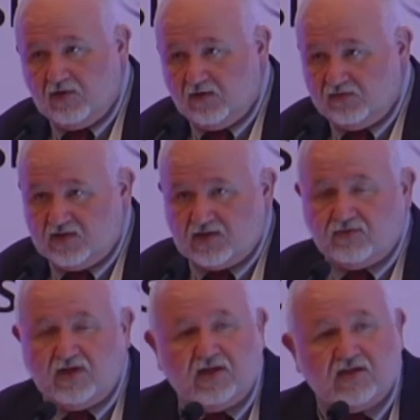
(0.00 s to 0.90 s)
of these
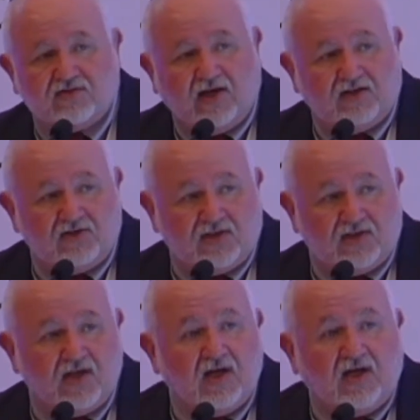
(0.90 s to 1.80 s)
screening
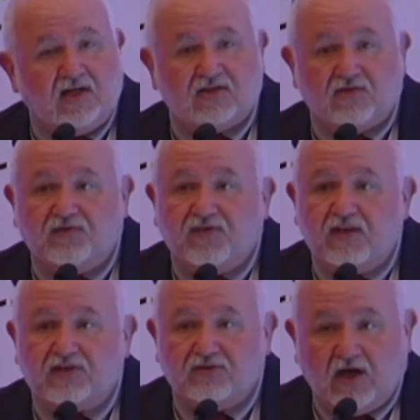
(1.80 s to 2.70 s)
strategies is to
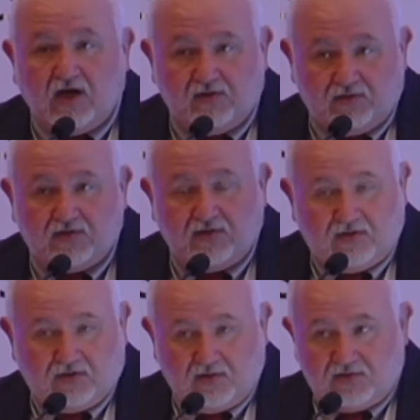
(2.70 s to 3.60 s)
filter out
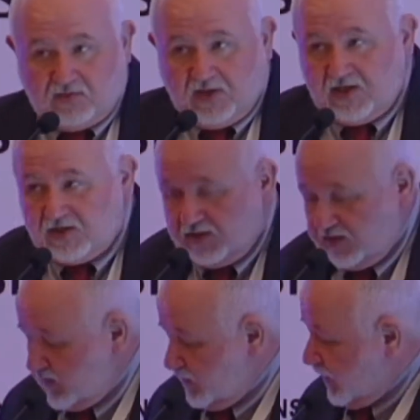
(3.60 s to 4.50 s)
those patients.